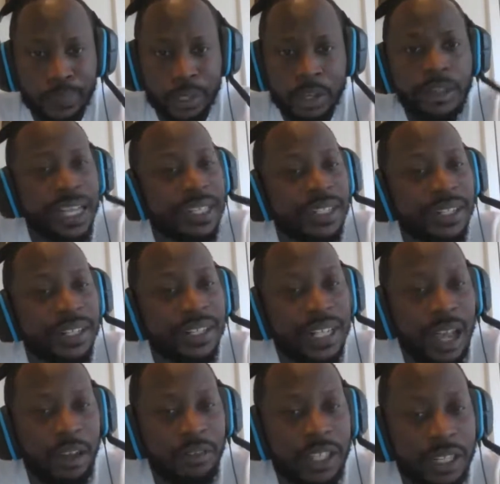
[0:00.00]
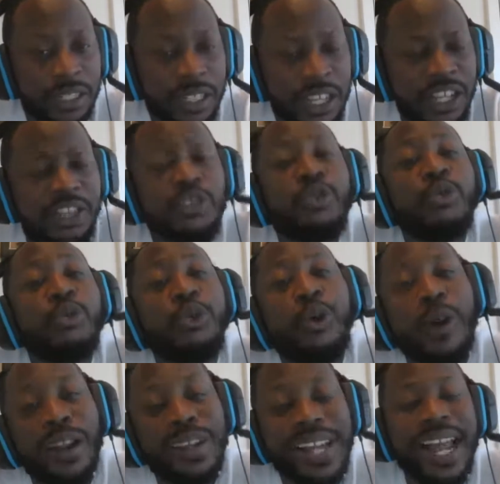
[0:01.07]
You get to the Celtics, you
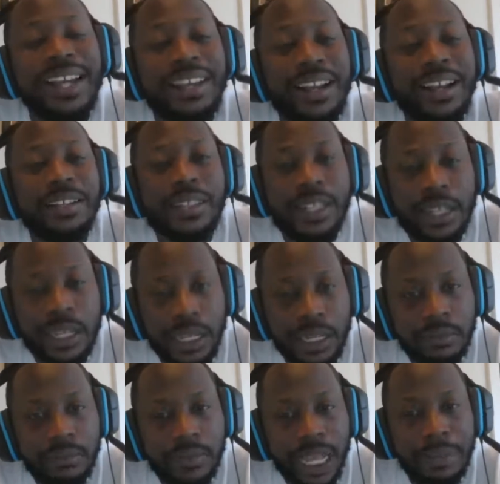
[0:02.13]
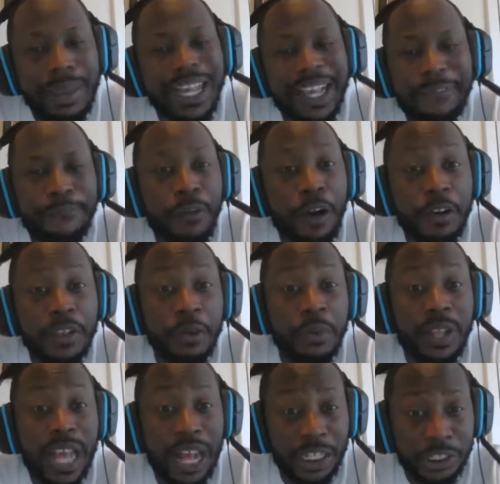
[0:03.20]
ruin that young team. They make it further
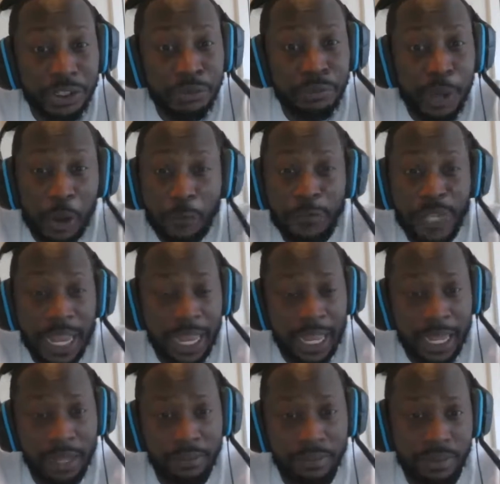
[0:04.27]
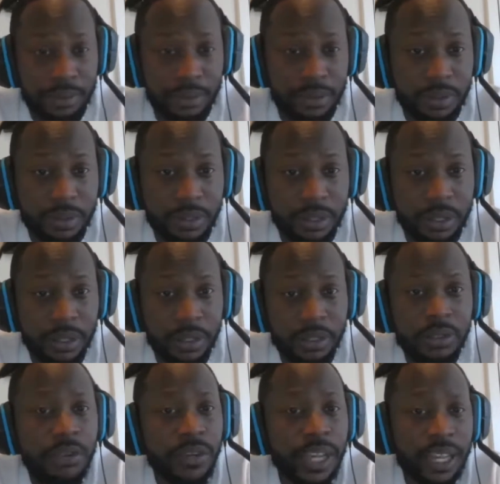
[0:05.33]
without you both times.
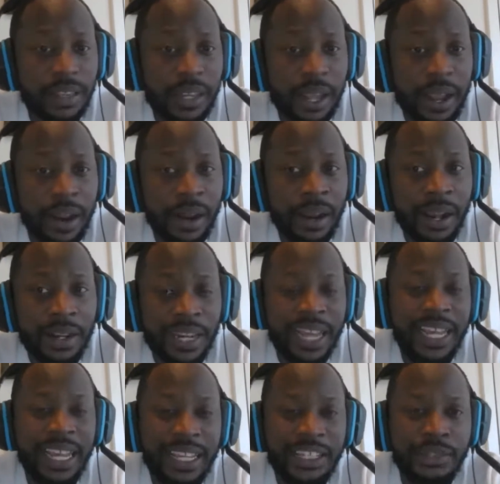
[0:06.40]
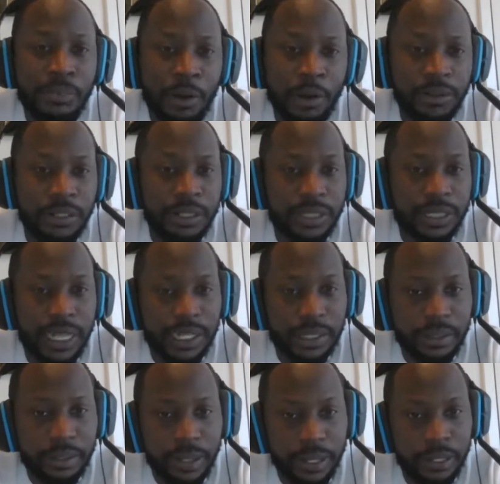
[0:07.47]
You get there, they get smoked in the second
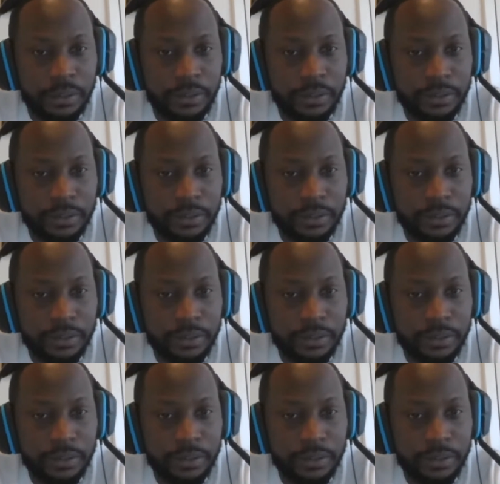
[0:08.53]
round.